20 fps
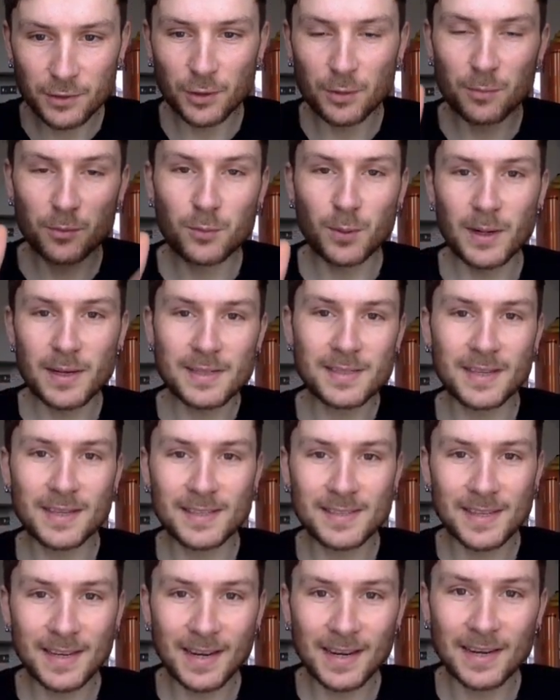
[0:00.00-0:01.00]
Doom
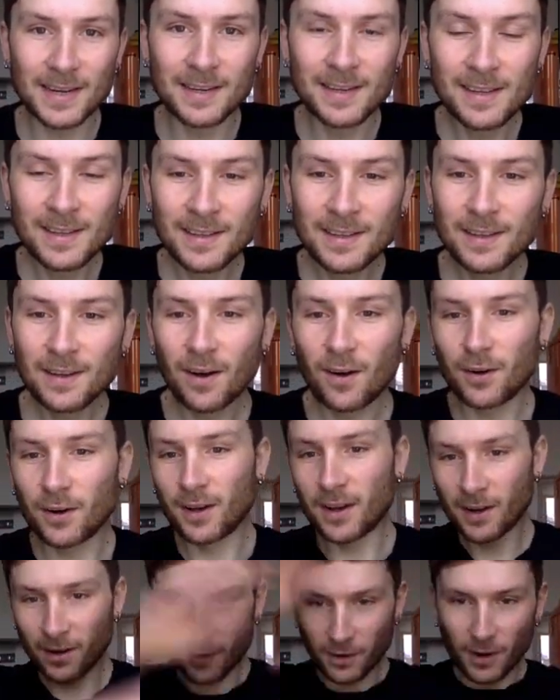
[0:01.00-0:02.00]
2016 on
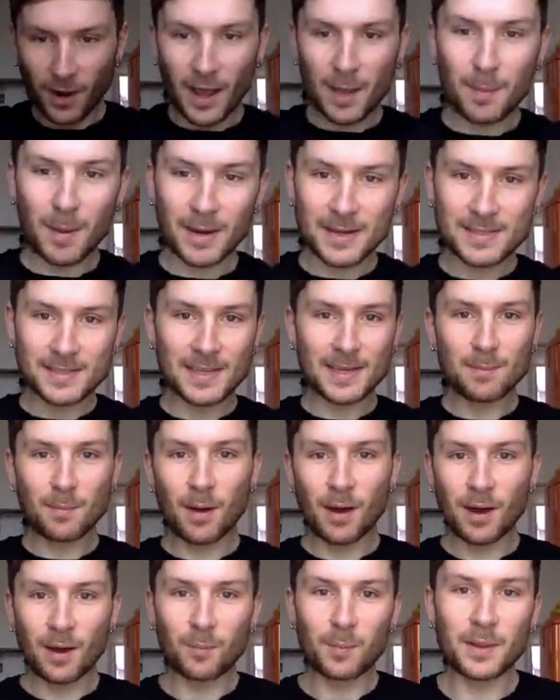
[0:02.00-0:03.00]
an IMAX
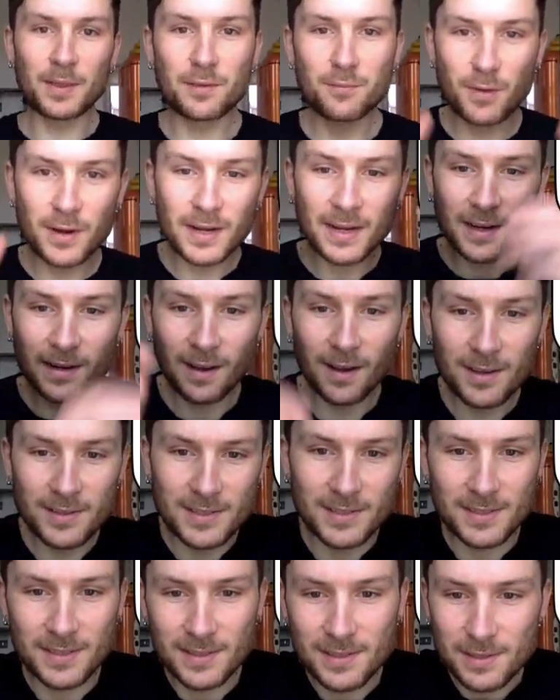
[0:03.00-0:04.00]
cinema with 3D
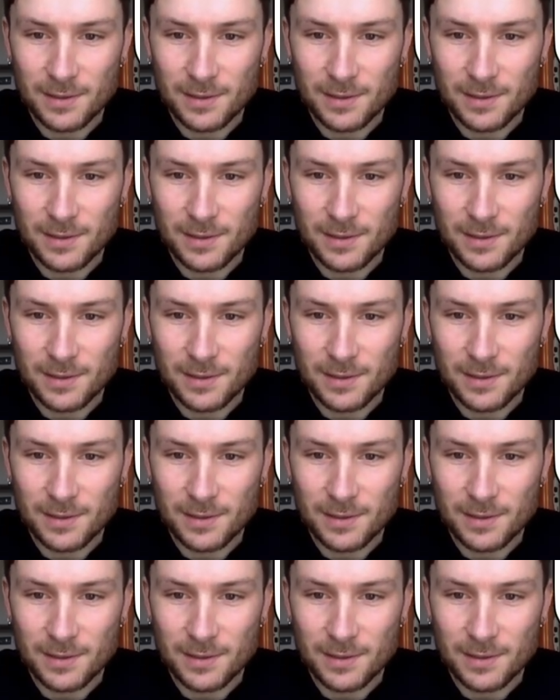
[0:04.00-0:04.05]
glasses and